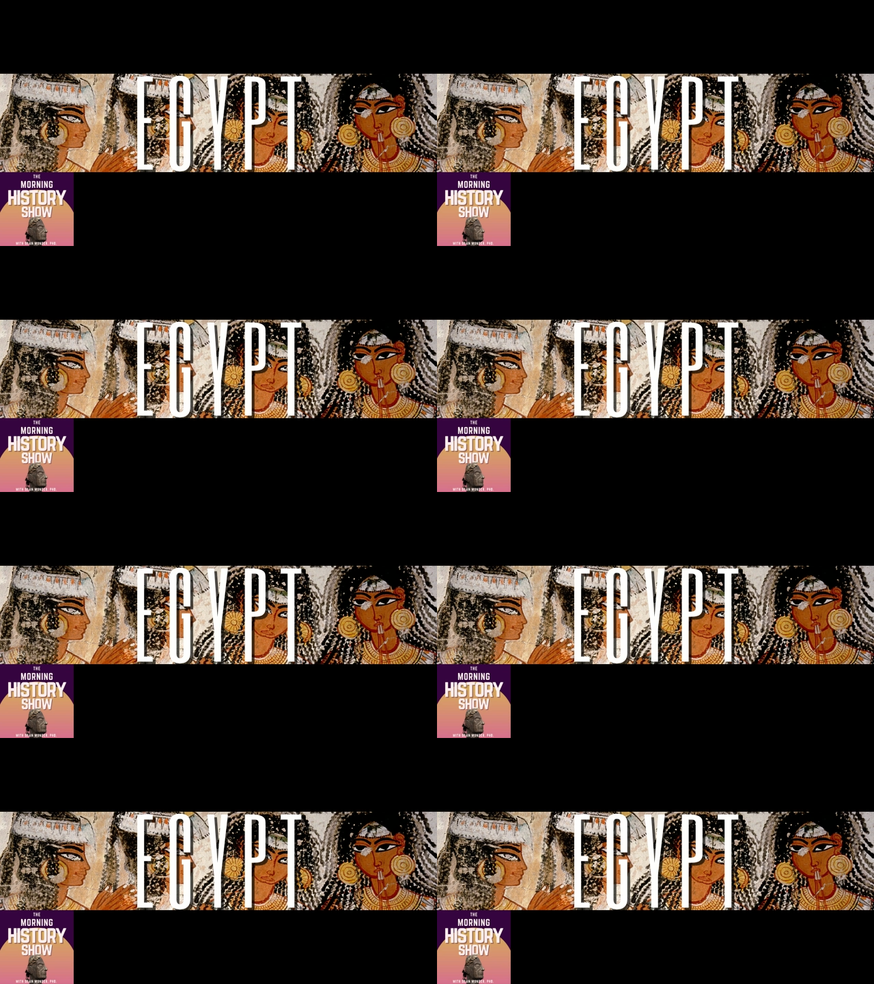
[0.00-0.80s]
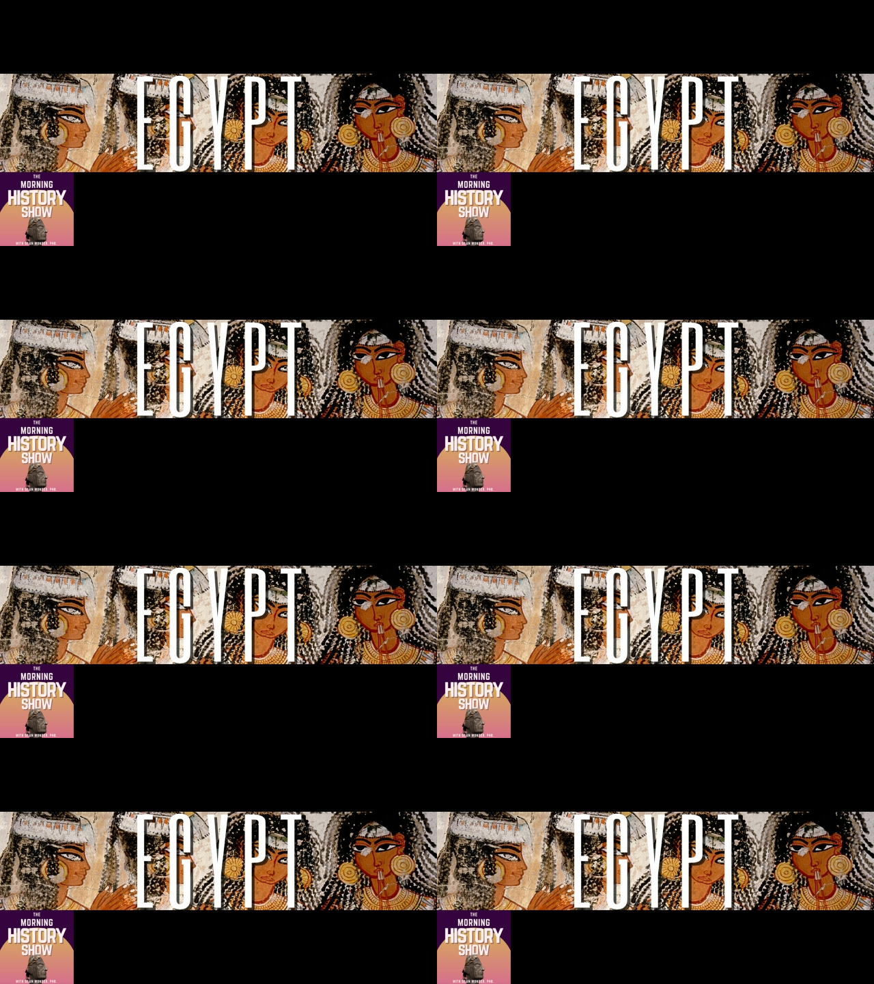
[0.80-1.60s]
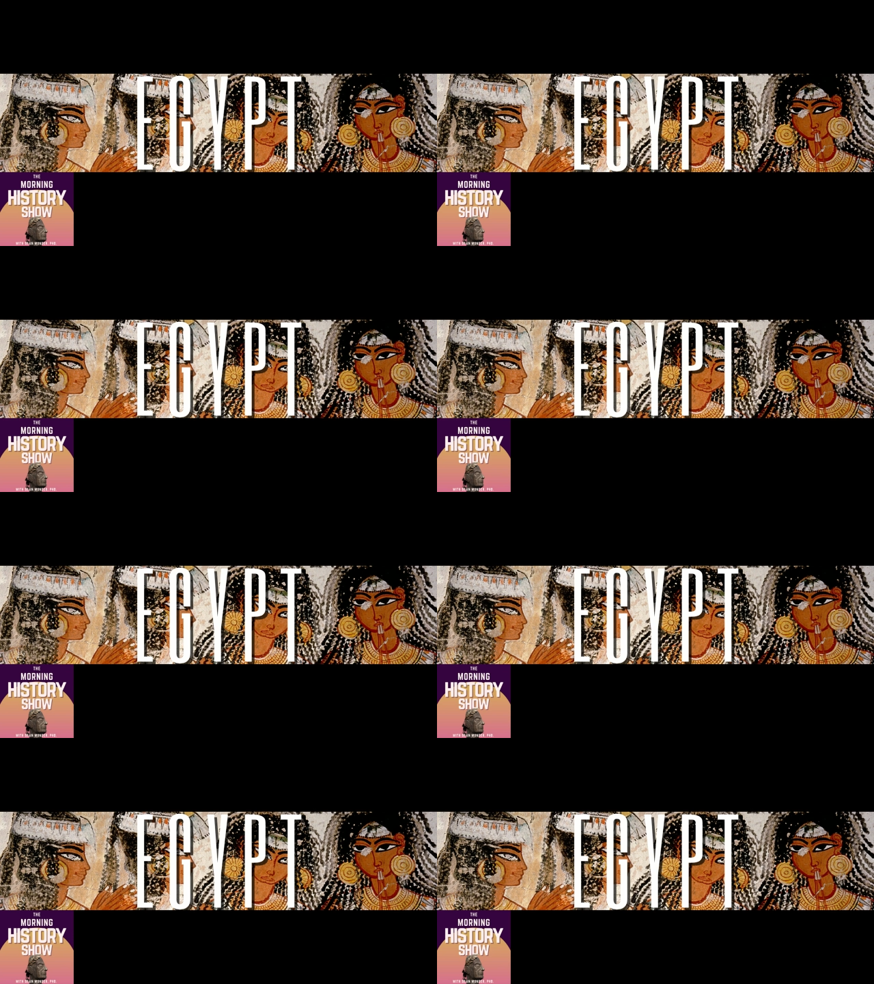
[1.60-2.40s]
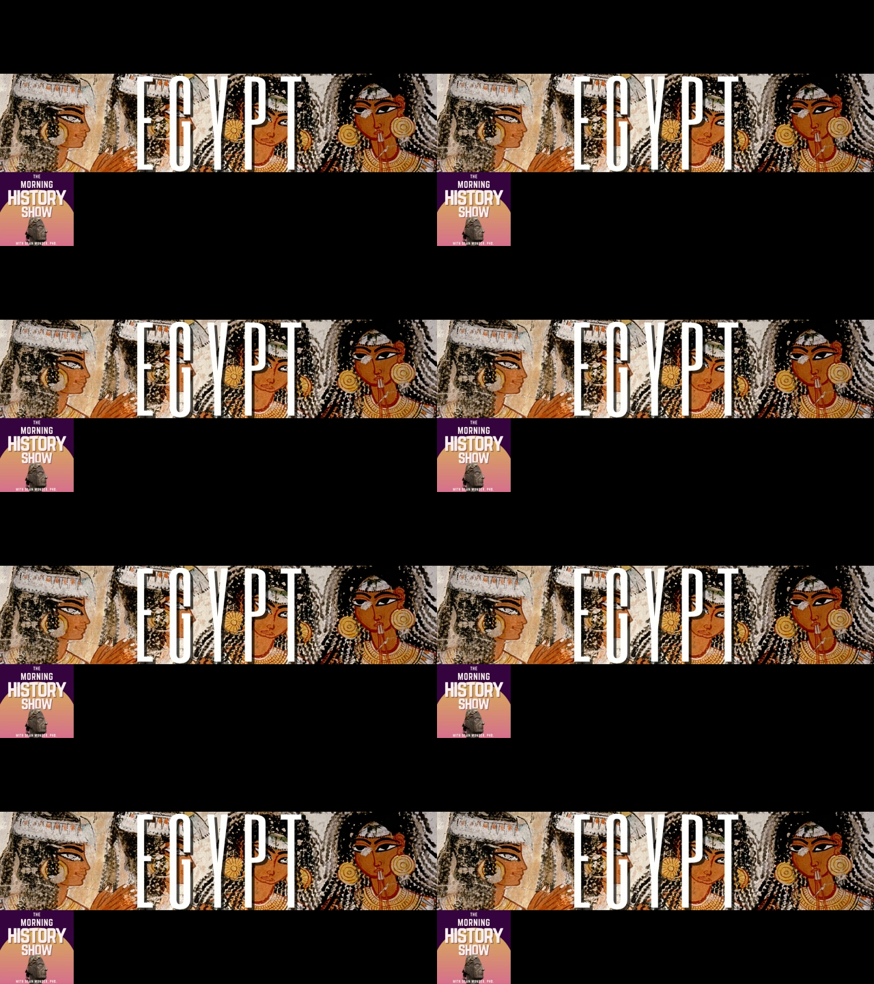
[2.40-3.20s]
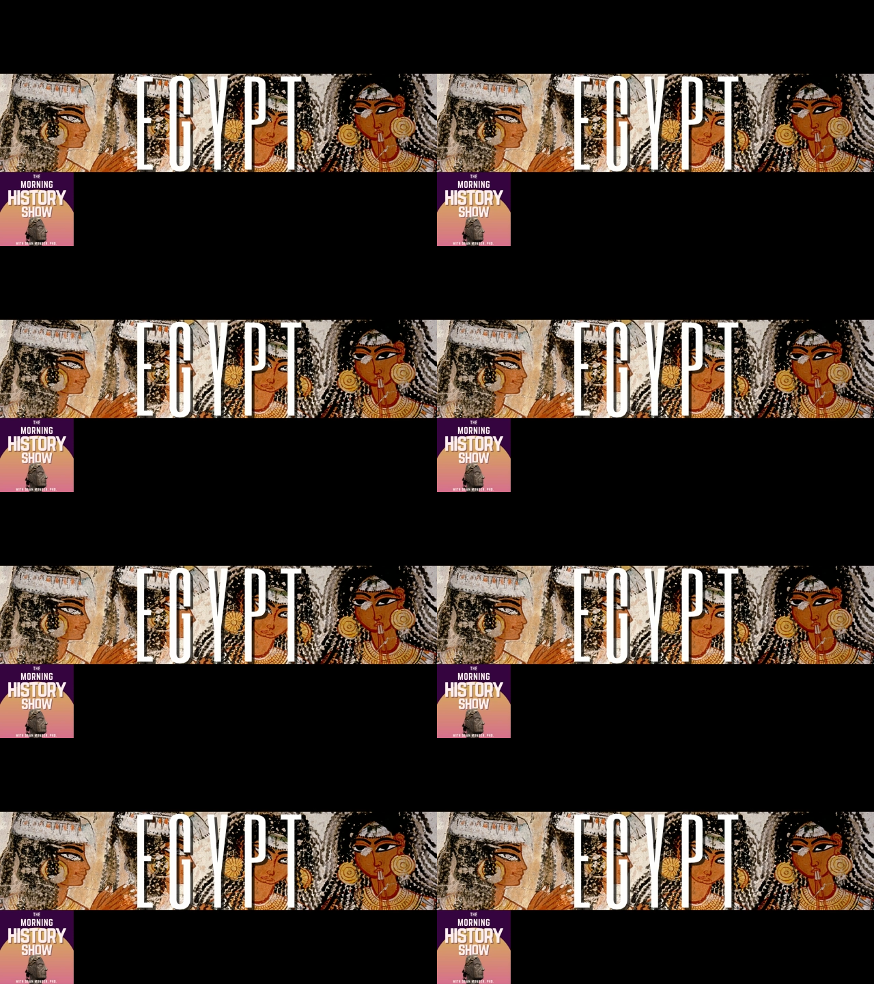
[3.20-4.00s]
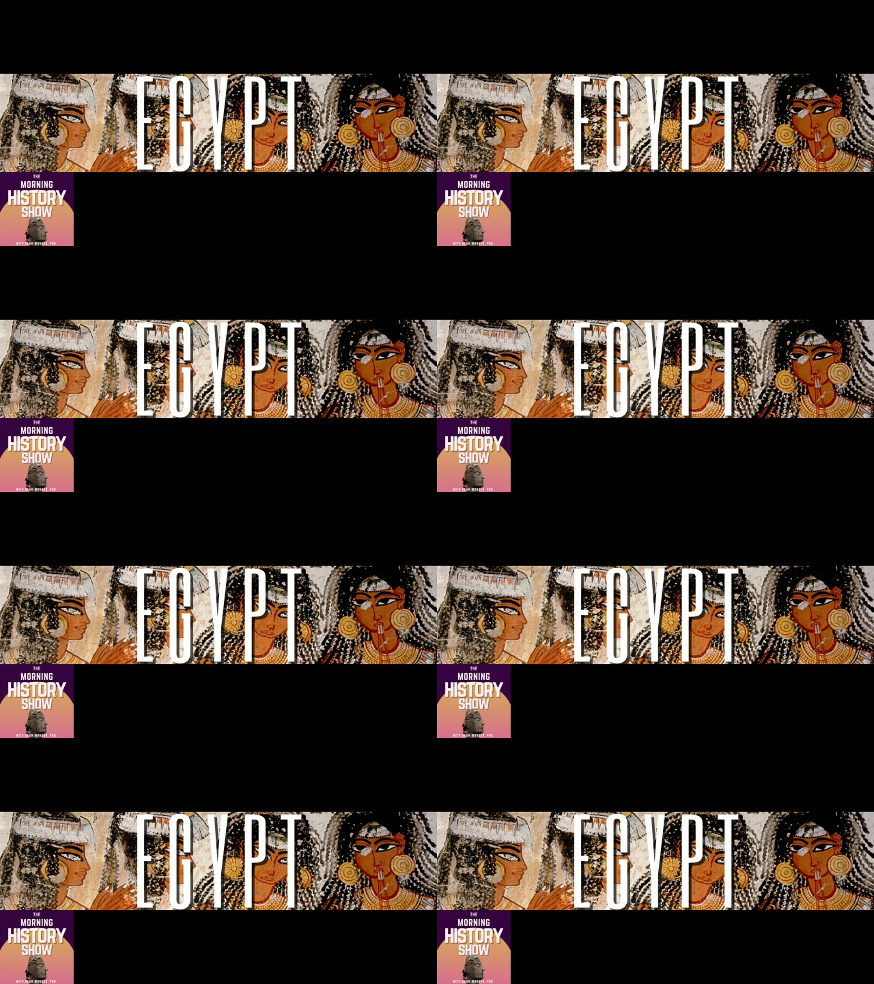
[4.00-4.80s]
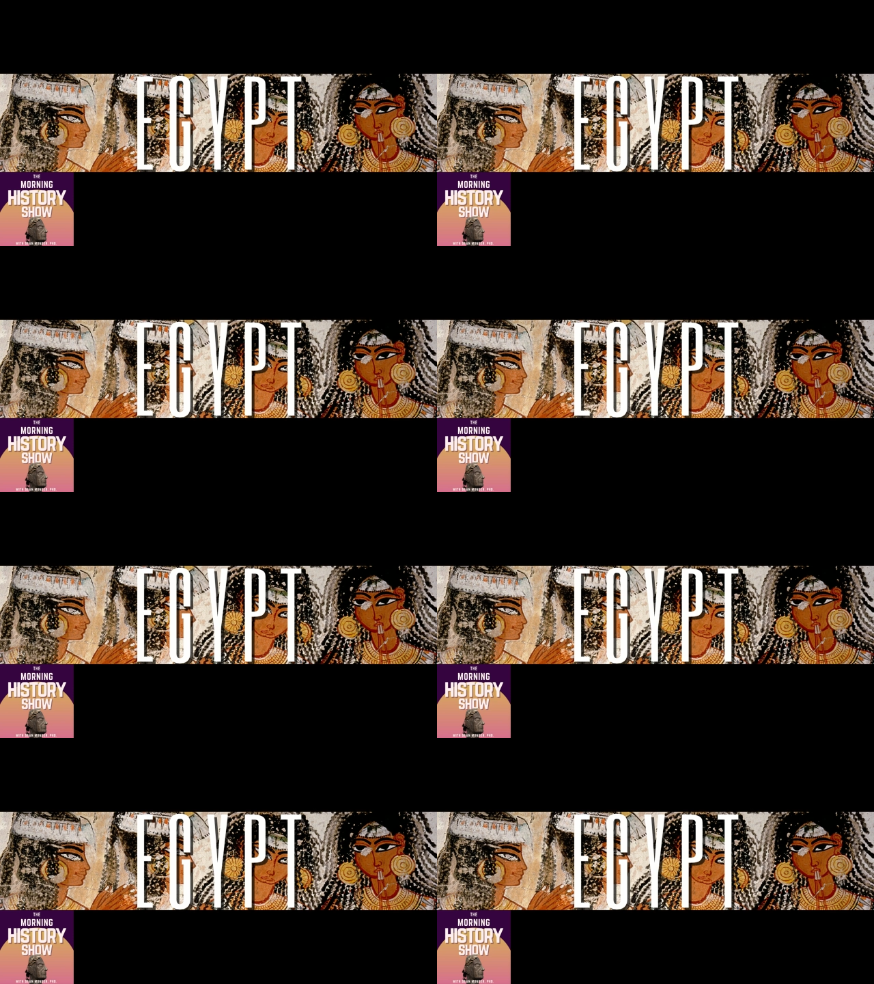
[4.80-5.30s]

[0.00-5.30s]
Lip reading: (no speaker visible)